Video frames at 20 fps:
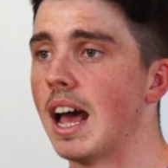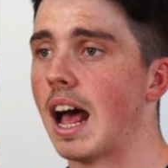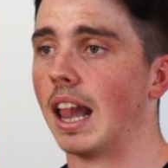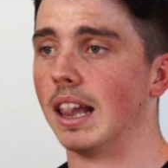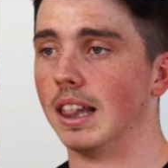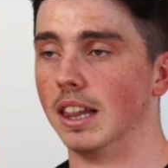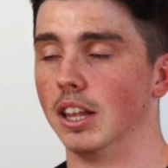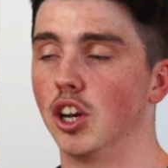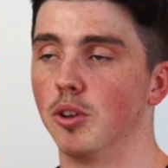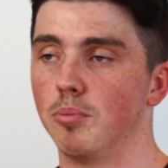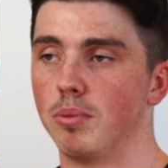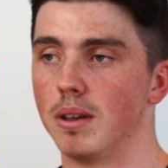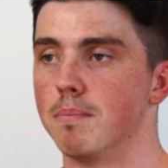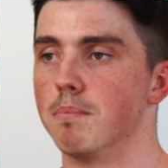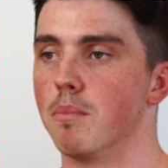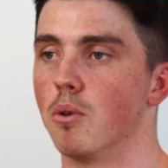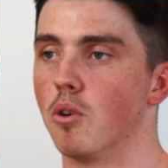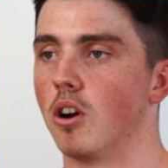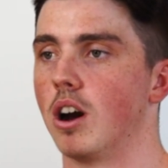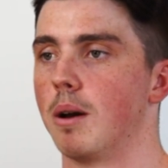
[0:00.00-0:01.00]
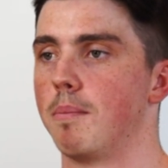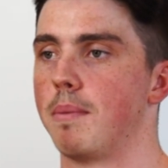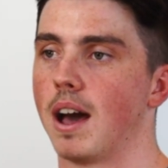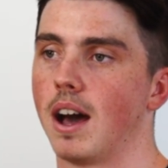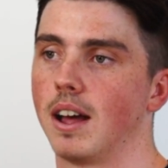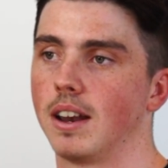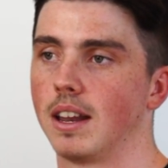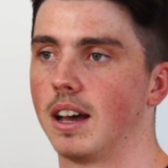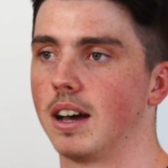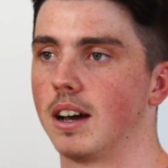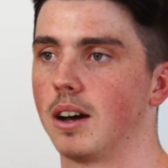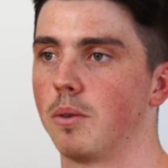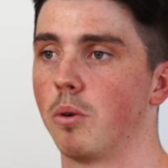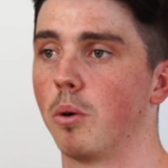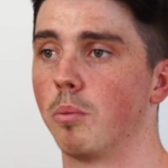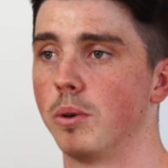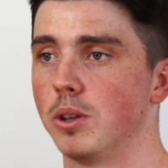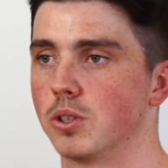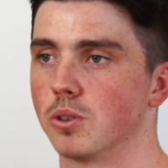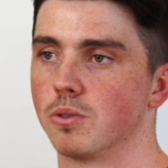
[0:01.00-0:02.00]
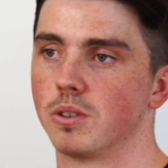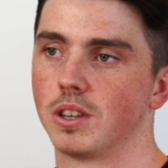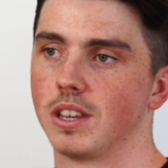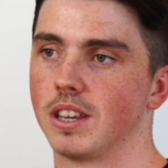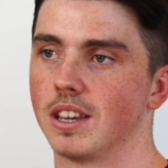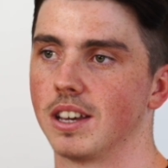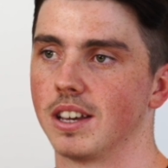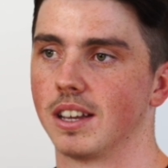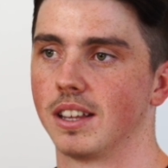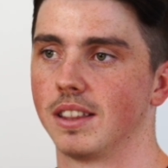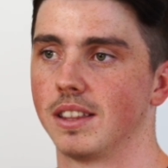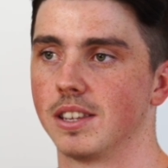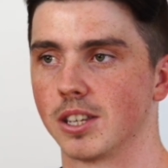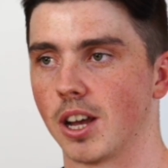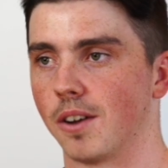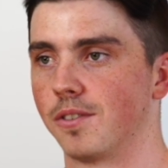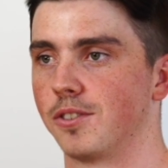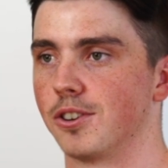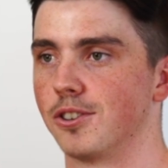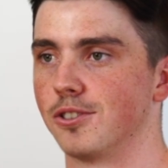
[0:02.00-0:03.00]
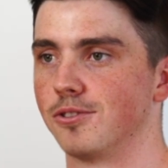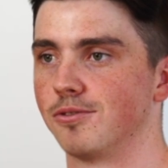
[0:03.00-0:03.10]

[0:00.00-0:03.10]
a little bit more about what we do here this afternoon.